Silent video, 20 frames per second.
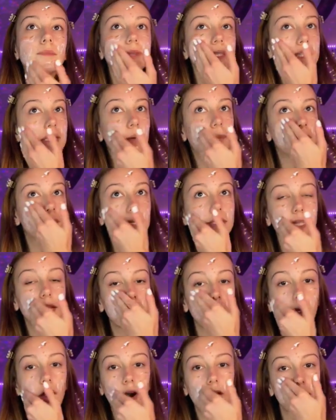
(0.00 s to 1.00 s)
the summer is
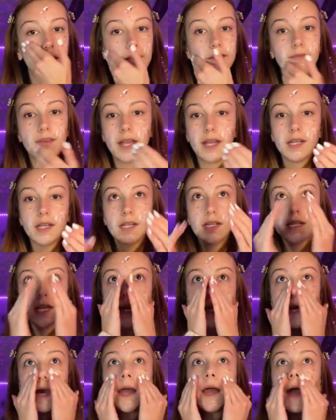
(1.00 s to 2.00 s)
like already faded.
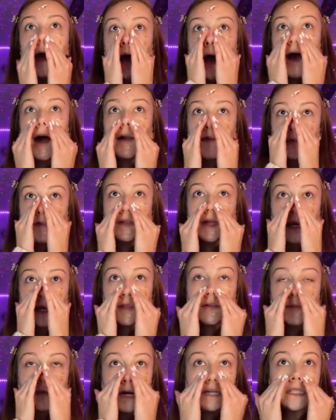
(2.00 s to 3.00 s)
Like, I feel like
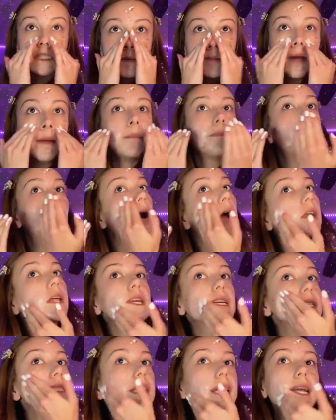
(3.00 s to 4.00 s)
the rest of my body
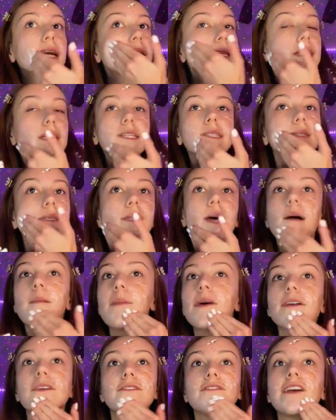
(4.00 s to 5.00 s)
is tanned except
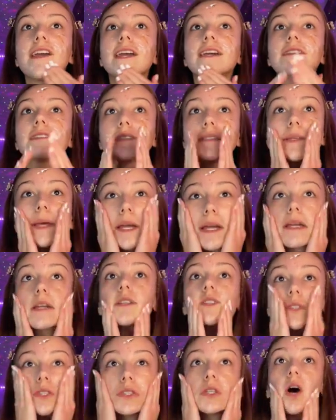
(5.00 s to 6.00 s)
my face. Like,
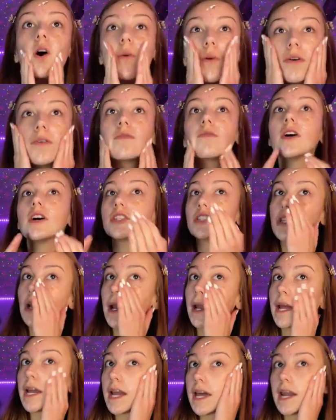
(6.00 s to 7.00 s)
it's so
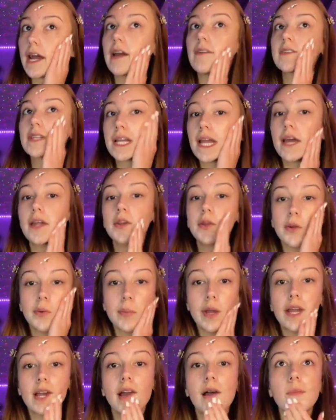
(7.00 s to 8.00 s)
frustrating. And I have to get new
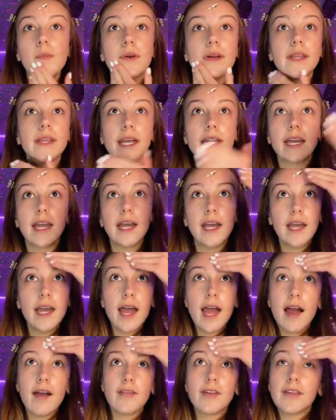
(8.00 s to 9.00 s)
makeup and like
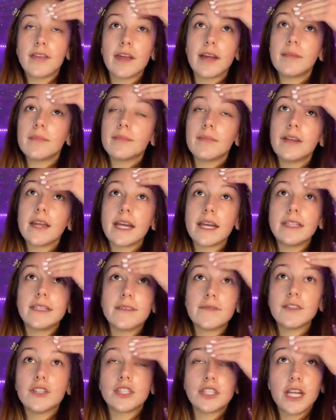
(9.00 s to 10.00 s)
everything, like in
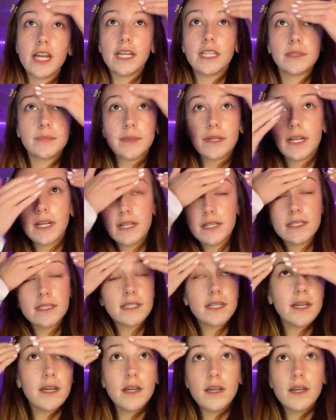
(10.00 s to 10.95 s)
different shades because